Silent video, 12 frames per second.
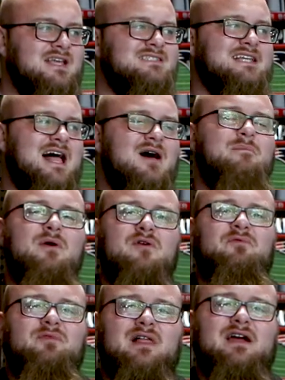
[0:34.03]
this
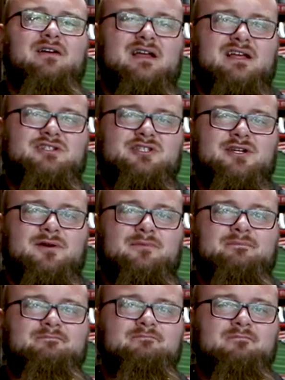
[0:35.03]
elbow flare
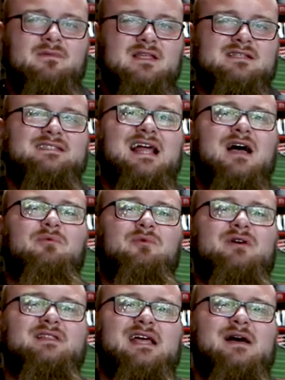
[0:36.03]
issue is not
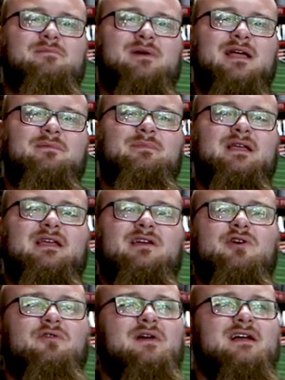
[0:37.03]
one that might
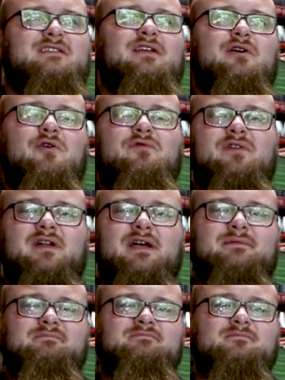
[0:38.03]
be corrected
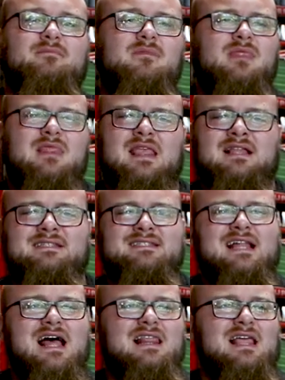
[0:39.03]
overnight.
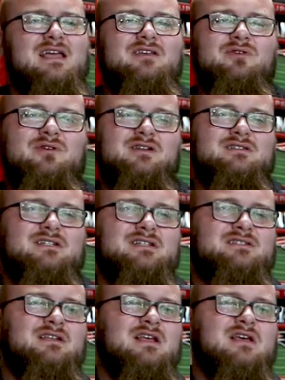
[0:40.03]
It's not like you can
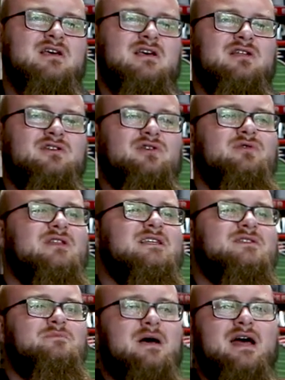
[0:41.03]
just do
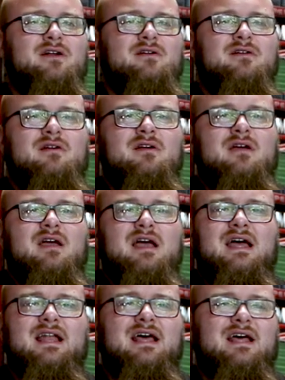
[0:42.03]
this better
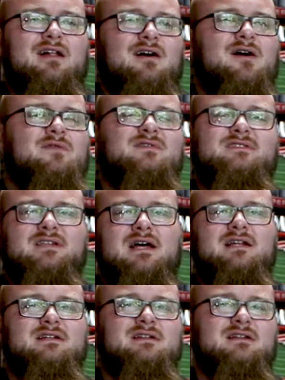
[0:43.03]
and then all of a
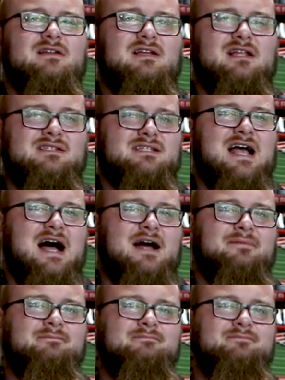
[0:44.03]
sudden it's
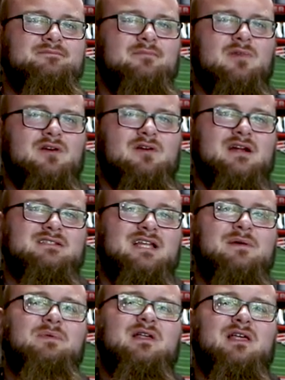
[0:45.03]
gone. All right.
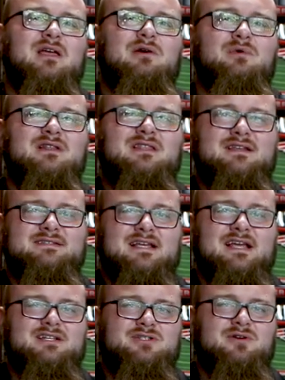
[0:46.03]
Typically with
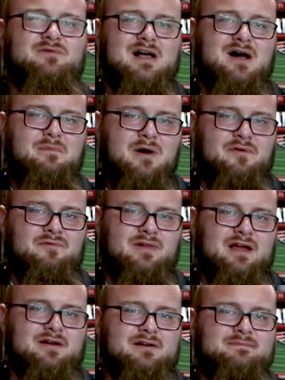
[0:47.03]
this issue, elbow
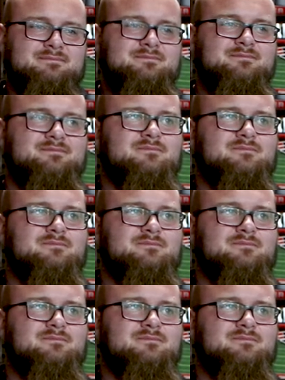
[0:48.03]
flaring,